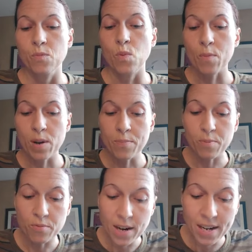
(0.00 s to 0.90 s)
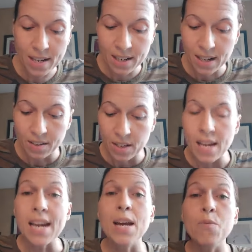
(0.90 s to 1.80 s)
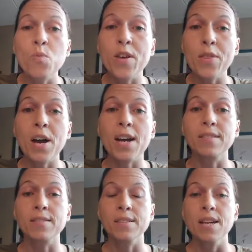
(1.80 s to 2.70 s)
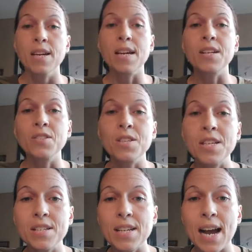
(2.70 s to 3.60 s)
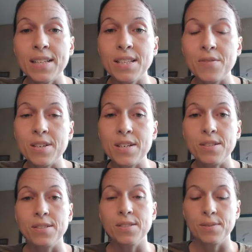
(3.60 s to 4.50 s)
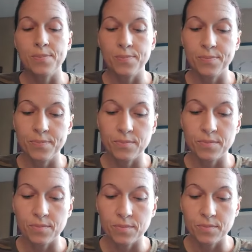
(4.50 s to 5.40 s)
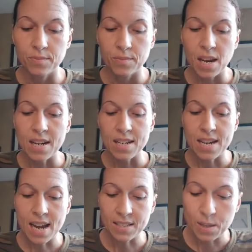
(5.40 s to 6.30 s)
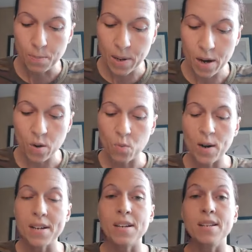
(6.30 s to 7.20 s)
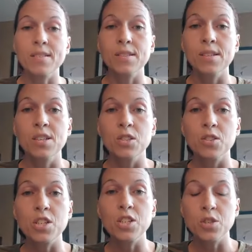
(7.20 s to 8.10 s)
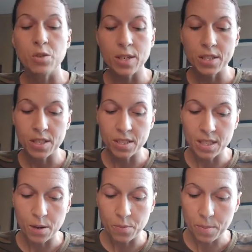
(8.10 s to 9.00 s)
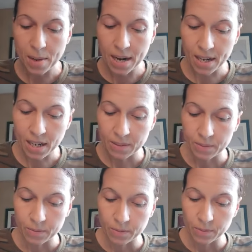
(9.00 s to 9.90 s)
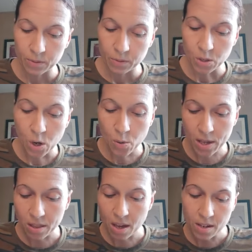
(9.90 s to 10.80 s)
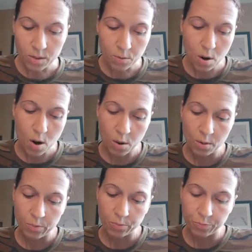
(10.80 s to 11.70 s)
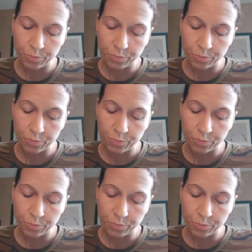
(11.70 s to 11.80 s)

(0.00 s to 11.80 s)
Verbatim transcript: When we bring him with us into these activities and he has to bear witness to these choices that we make, knowing that it's wrong.